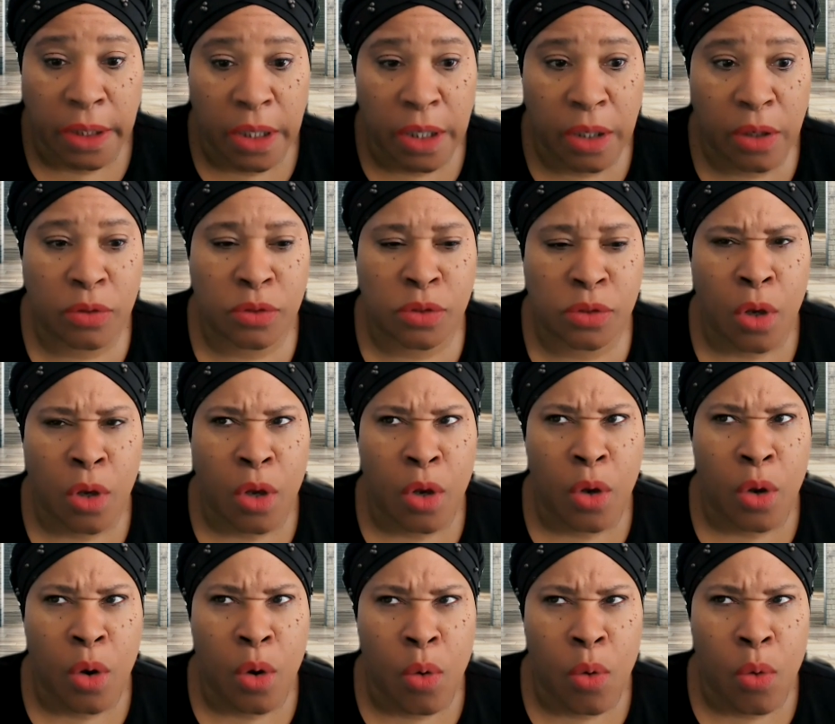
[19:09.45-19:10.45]
He goes,
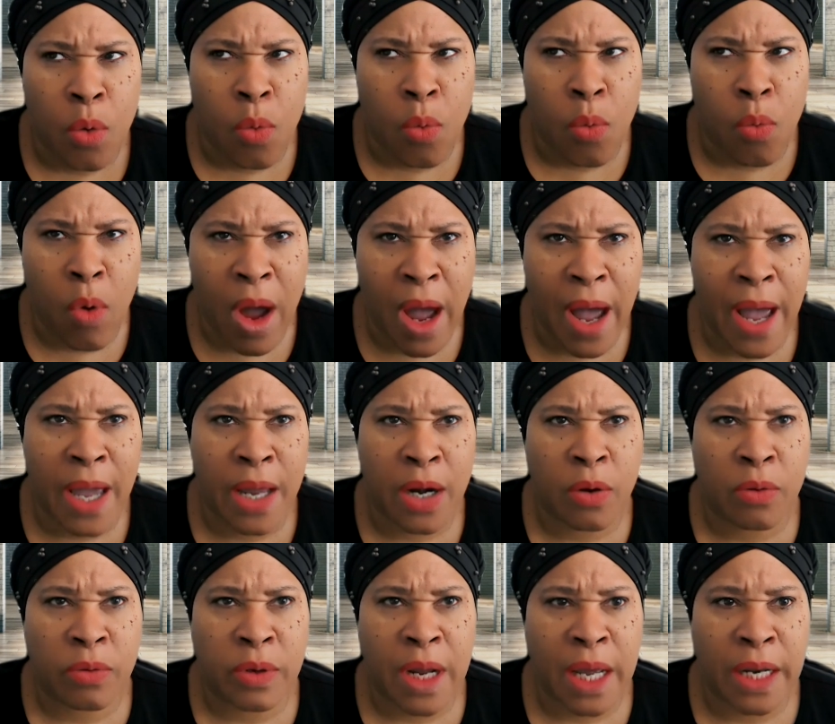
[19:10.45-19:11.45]
"Why
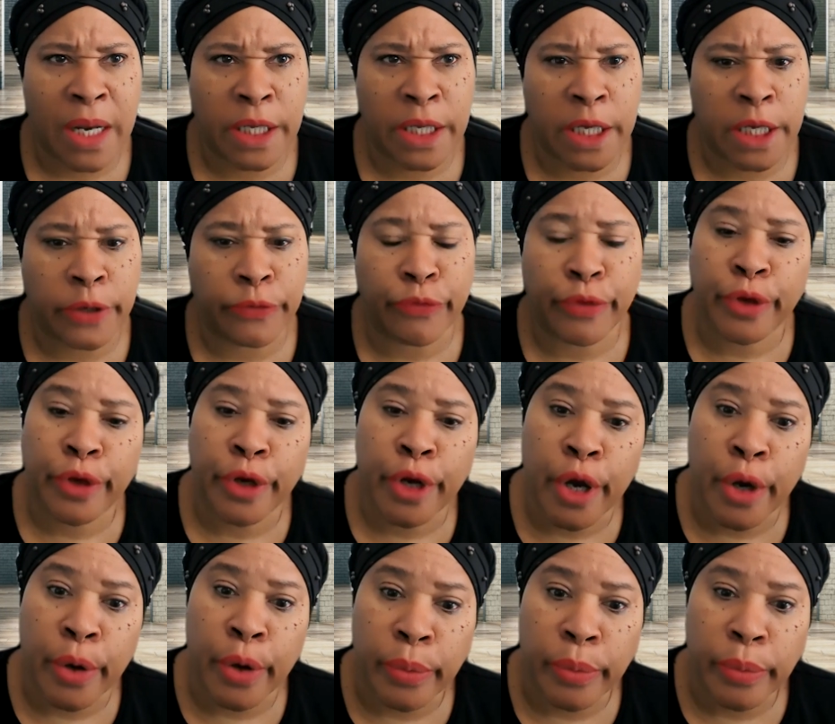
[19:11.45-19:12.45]
don't I leave?"
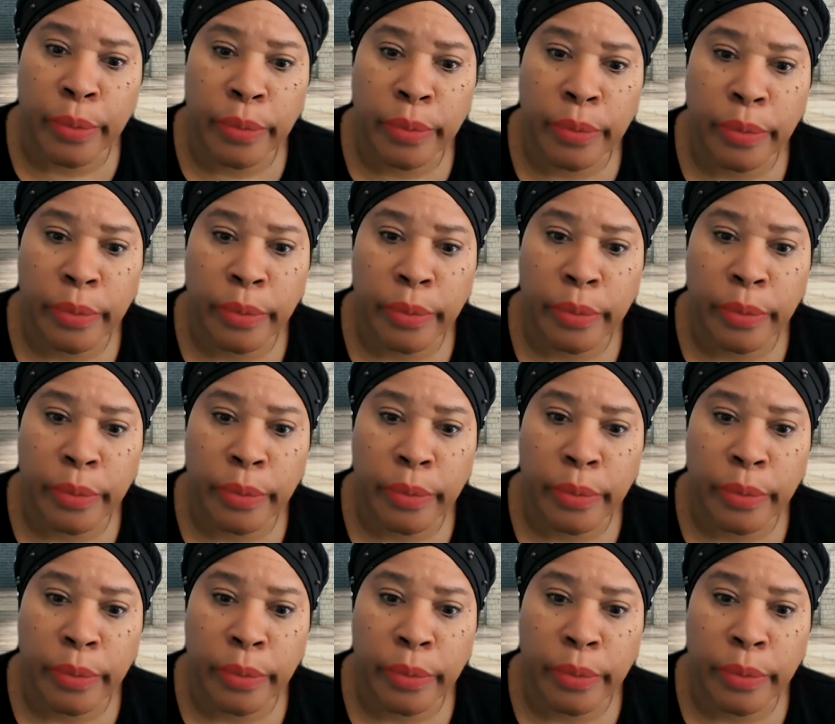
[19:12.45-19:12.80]
"No,